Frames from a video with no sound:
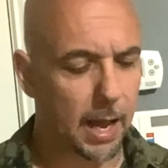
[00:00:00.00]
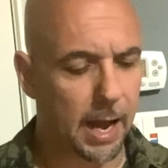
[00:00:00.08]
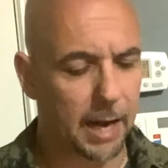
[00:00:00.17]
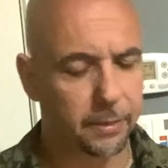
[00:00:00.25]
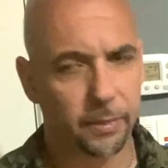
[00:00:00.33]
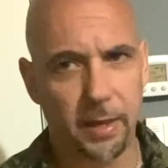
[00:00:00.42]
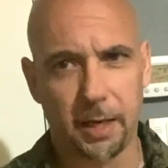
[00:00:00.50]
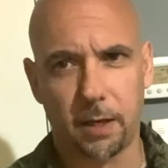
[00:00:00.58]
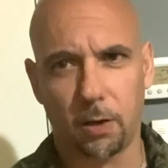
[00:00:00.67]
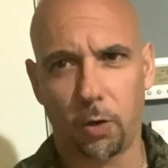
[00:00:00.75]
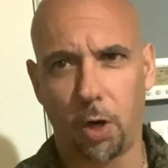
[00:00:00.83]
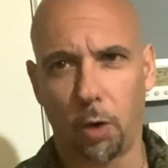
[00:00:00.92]
I think
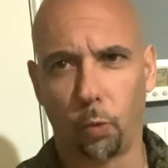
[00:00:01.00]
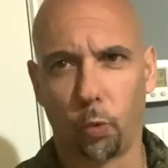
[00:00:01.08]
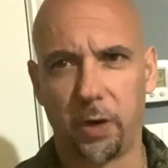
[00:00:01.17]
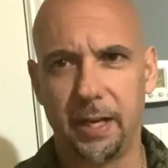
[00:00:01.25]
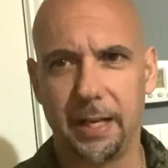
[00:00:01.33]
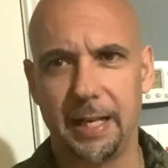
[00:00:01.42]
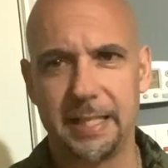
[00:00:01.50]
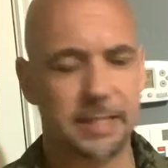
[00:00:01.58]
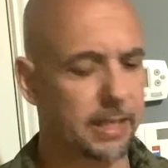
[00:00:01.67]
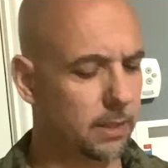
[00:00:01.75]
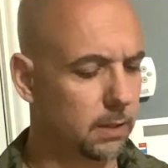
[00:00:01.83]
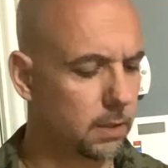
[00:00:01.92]
a
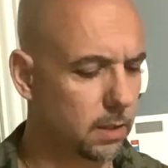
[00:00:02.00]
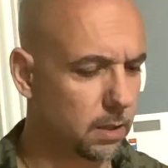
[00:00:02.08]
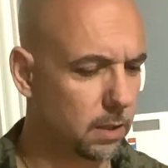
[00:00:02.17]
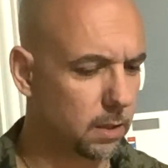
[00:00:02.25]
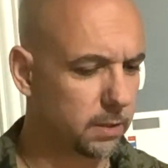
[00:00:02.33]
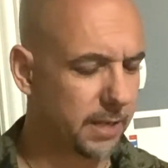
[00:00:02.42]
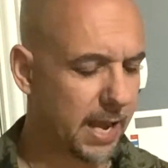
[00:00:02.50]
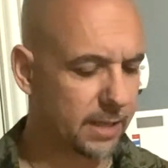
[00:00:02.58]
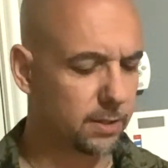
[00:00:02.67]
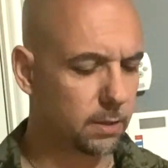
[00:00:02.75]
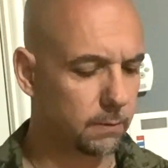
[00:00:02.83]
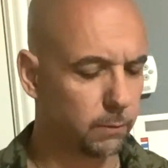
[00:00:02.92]
realistic
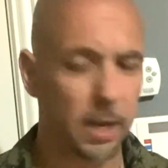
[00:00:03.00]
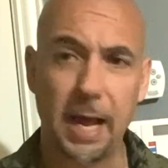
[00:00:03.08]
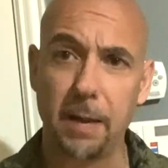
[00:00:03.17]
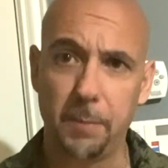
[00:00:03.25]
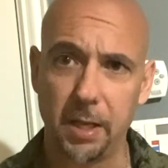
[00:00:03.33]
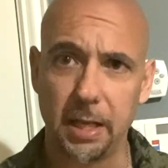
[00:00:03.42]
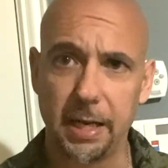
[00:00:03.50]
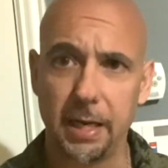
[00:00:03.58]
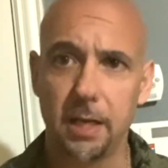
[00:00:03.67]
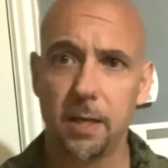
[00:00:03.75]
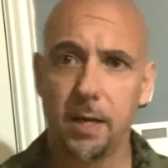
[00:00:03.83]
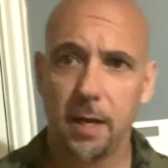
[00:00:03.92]
test of
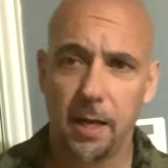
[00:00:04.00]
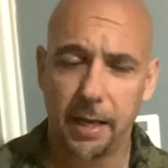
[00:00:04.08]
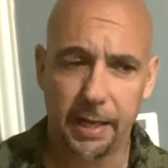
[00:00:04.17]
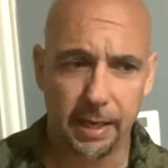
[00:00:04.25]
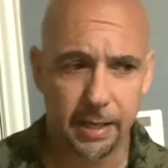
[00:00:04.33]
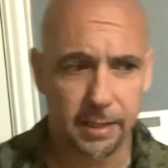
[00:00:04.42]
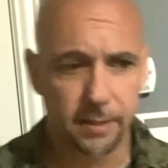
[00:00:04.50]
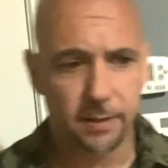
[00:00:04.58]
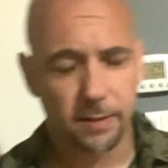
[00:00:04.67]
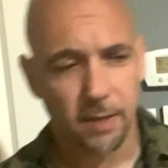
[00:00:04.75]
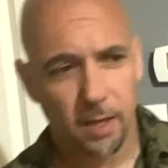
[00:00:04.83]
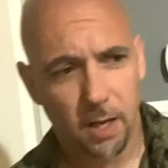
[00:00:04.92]
reliability
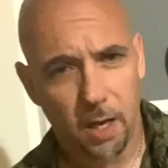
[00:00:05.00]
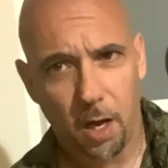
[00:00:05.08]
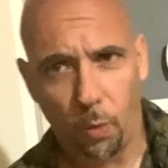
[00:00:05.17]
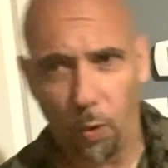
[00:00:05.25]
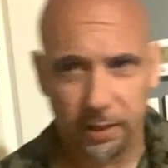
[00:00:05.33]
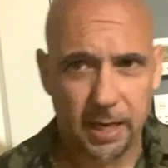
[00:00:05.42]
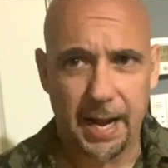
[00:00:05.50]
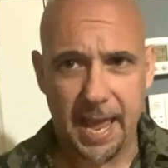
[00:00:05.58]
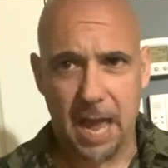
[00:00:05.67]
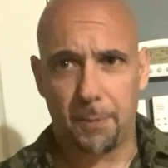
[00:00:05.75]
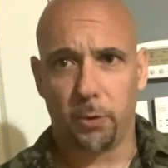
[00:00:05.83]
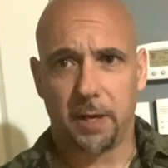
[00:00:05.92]
is what kind of
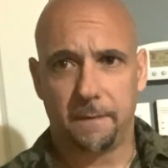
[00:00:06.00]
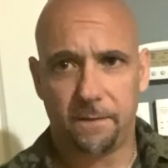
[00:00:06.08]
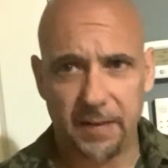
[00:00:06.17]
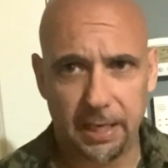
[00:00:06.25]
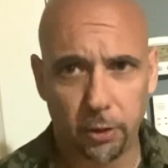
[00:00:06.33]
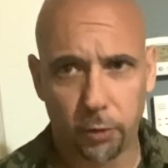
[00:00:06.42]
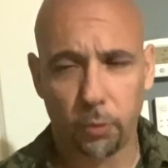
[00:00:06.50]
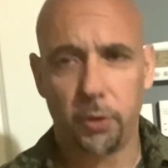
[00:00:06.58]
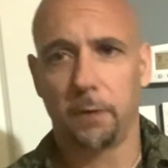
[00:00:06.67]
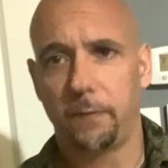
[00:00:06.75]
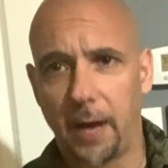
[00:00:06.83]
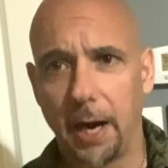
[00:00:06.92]
ammo can feed through
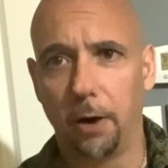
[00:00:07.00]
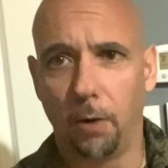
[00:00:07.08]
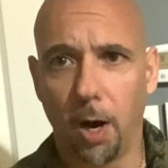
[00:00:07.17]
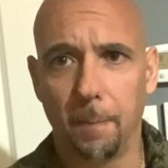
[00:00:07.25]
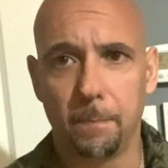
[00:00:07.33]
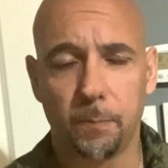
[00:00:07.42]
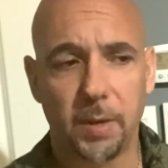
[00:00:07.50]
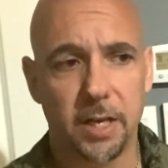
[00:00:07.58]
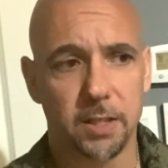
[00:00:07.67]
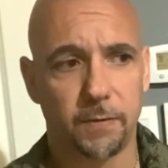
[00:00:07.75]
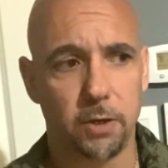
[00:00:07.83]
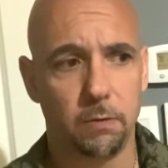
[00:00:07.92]
your firearm.
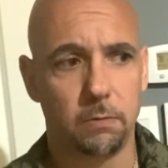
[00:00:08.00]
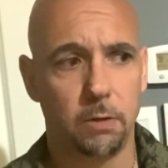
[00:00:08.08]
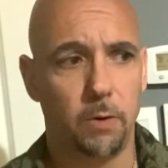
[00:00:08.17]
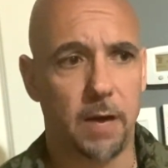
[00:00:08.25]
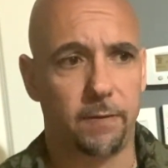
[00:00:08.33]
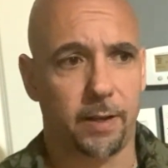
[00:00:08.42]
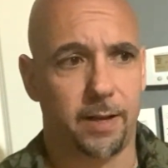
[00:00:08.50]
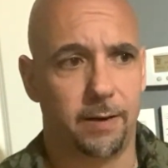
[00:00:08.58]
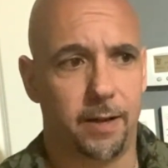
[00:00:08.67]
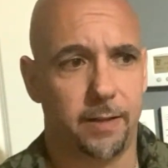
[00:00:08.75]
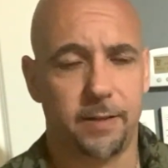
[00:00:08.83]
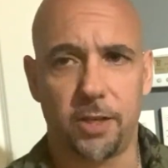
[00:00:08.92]
Because if you do have like
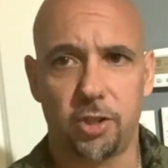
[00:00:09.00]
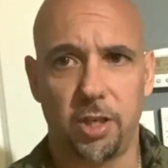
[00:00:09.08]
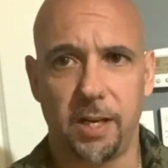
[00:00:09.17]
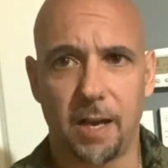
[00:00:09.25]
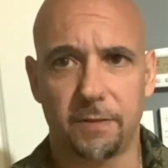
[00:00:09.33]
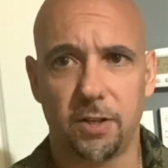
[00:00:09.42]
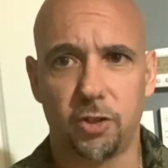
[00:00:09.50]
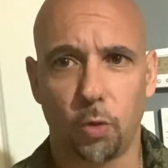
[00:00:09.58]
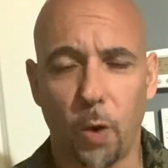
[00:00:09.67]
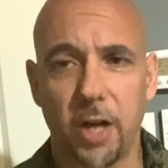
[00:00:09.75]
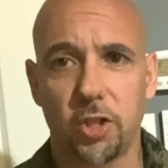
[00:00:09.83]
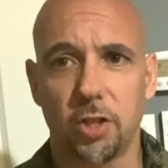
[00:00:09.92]
an SHTF
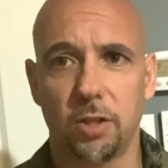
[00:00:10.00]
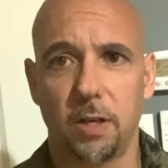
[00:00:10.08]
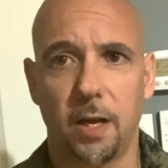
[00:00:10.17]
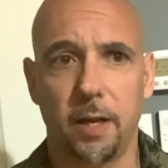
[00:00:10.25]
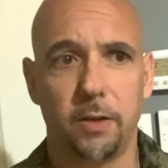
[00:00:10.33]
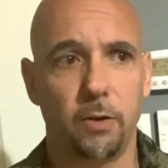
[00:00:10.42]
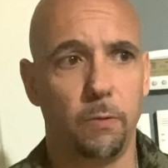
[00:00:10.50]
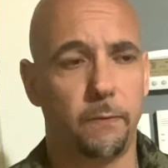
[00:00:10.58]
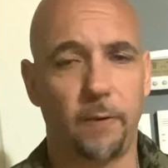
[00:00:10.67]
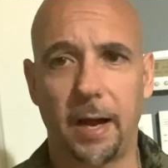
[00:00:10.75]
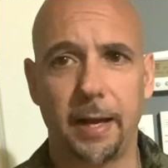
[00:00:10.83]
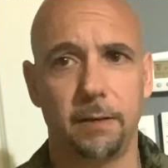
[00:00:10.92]
situation and you
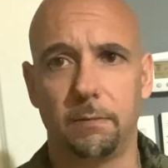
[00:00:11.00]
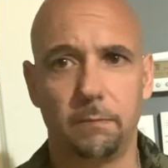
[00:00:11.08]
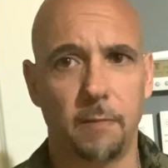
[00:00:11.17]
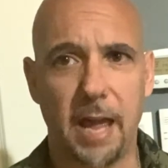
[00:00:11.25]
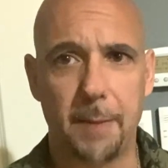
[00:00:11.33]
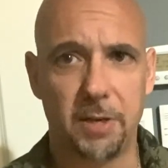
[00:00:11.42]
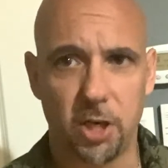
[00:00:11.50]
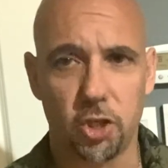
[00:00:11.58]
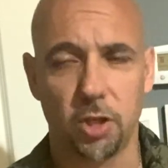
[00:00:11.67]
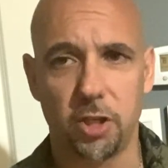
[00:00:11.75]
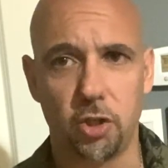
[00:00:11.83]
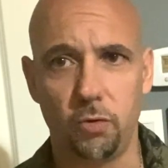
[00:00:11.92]
find
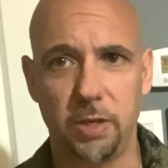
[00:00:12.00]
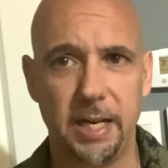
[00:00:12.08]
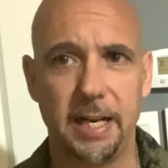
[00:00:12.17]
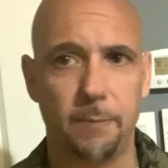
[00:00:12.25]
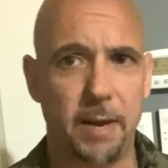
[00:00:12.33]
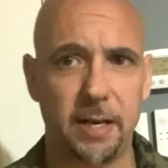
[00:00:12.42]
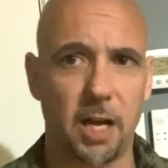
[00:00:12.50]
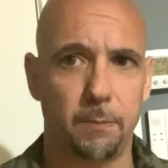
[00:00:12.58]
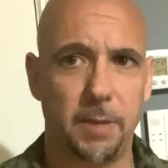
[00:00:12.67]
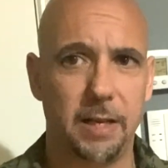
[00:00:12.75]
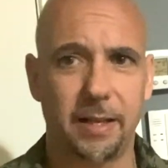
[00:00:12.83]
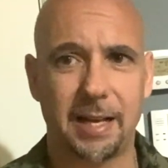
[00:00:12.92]
ammunition that you need, it may not
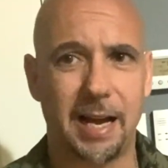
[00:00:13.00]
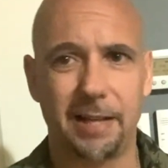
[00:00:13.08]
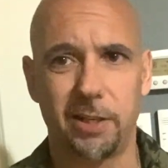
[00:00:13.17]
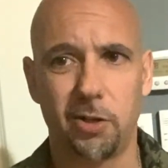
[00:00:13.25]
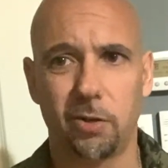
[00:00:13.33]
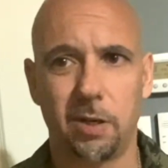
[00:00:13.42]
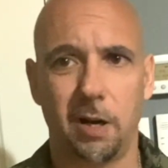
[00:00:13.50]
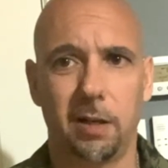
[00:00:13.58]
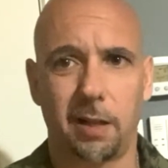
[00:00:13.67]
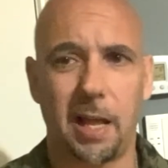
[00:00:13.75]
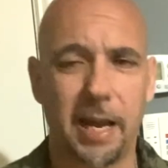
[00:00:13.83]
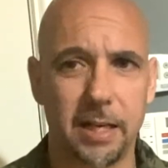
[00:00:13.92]
be the kind that your
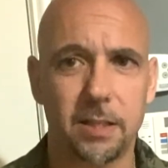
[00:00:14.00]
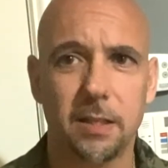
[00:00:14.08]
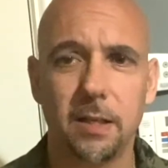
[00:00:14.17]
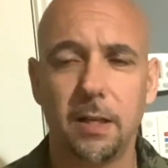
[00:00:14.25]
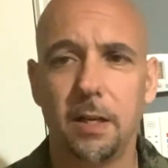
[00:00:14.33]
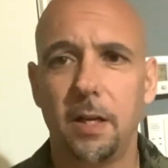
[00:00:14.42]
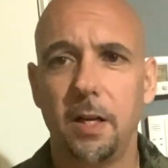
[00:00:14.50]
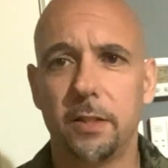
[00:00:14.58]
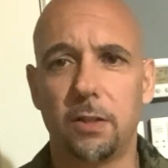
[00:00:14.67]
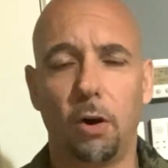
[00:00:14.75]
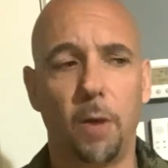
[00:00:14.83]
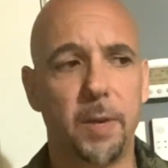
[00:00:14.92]
gun likes.
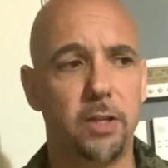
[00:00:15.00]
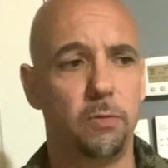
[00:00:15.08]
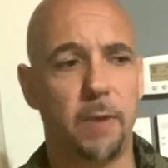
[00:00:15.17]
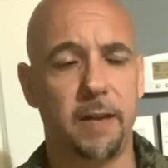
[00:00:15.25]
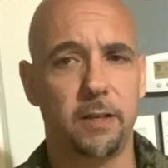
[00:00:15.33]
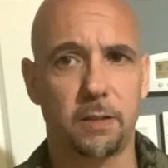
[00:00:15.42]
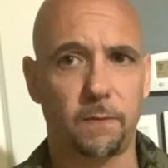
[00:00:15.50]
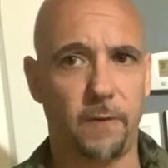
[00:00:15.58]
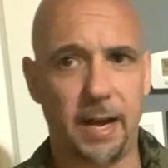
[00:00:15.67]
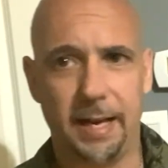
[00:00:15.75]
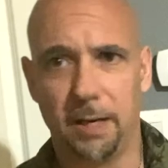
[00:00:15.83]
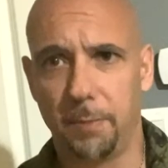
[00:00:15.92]
So I mean, you may just
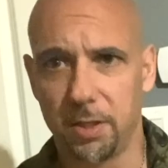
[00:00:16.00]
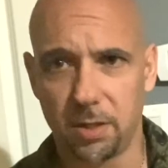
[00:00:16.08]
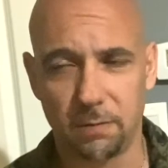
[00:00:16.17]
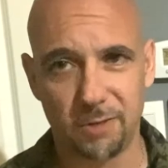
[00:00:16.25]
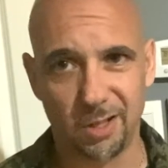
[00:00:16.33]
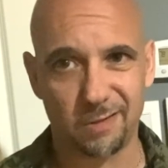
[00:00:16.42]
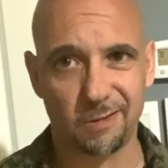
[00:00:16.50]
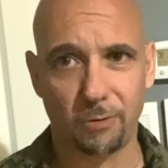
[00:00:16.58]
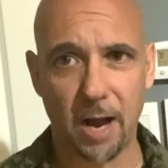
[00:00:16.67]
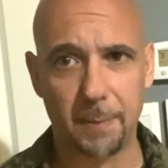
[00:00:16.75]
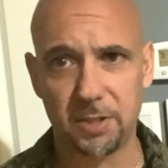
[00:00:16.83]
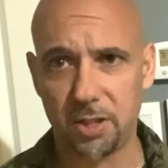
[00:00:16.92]
find a bunch of just
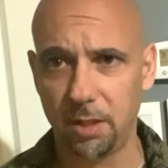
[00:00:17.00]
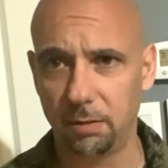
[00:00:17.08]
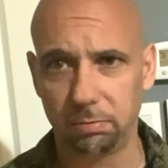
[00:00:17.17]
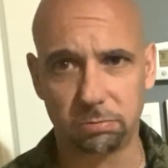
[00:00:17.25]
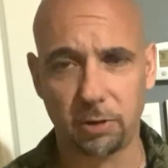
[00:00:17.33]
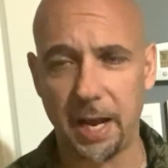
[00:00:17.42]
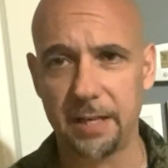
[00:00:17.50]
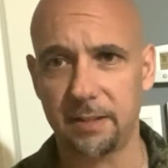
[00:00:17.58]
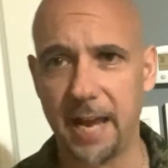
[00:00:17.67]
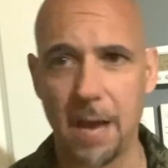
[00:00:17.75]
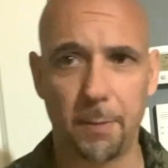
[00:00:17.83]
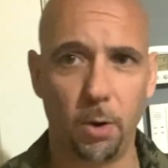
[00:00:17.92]
crap steel cased
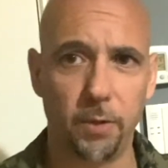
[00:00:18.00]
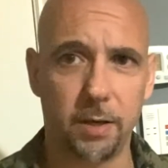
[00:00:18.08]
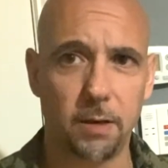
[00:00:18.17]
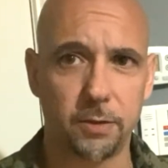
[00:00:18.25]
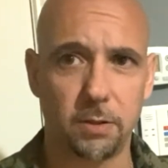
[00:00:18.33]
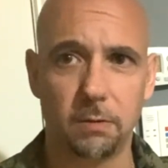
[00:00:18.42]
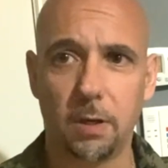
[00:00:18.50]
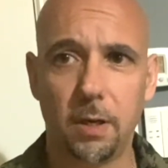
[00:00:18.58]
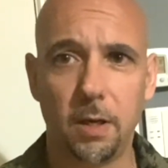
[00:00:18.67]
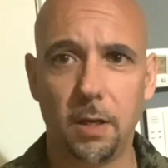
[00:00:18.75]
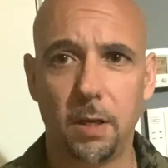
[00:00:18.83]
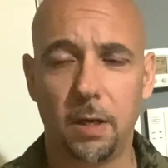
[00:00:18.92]
ammo that doesn't
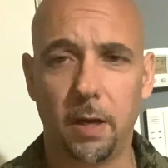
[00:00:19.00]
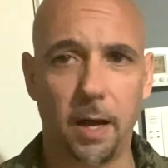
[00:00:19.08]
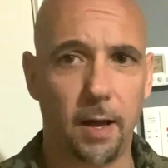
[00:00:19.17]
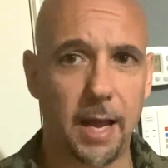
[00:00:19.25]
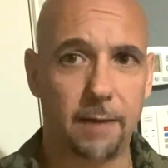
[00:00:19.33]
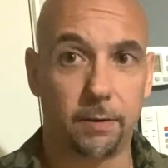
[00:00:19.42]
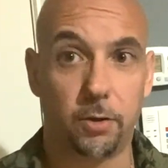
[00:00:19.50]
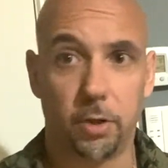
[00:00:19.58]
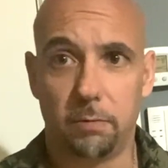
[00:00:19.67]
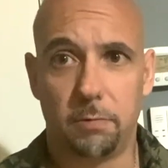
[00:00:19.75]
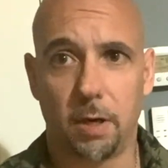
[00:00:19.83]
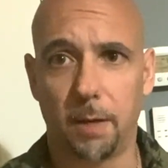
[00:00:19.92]
have a
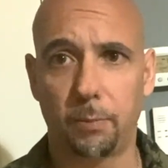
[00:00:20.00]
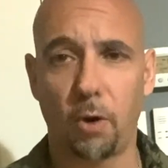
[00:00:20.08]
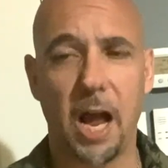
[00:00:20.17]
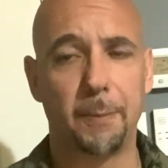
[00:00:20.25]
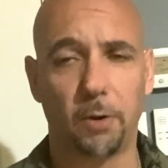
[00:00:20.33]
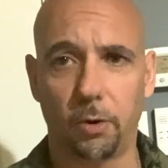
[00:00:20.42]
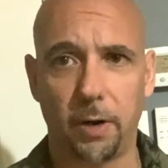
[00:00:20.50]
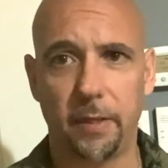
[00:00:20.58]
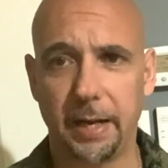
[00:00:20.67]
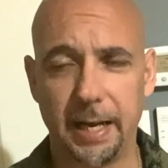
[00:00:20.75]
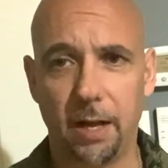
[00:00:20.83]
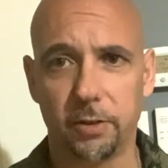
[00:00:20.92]
good primer or
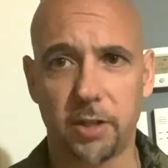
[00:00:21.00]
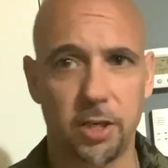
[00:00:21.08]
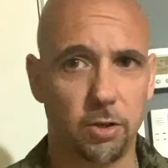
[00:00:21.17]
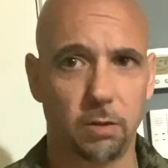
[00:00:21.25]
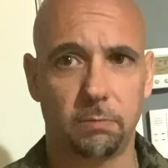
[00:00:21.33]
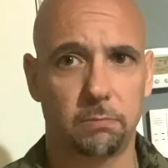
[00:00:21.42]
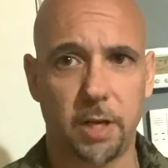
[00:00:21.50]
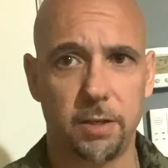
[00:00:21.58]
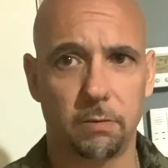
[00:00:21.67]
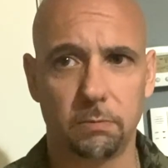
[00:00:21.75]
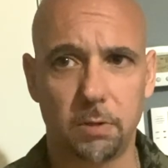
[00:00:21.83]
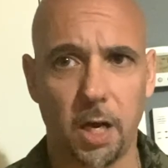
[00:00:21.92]
anything else. Can
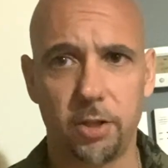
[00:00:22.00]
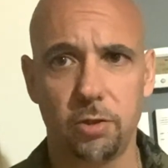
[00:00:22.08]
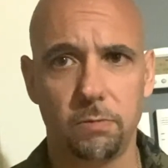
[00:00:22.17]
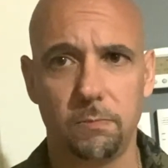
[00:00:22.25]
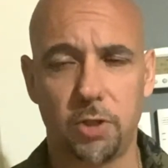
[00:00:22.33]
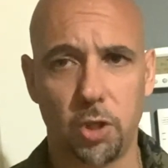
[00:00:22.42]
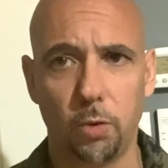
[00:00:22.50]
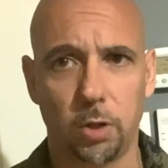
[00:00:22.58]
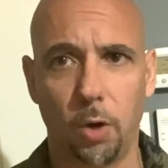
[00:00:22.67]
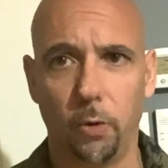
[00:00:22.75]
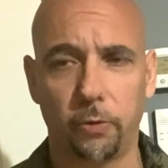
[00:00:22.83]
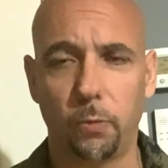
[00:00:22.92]
your gun shoot
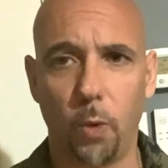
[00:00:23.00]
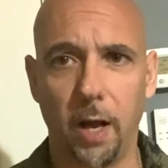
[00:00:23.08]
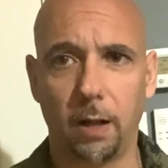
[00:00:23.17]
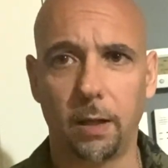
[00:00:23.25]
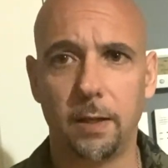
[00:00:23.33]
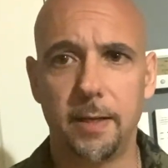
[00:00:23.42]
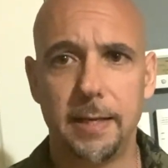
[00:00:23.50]
those well?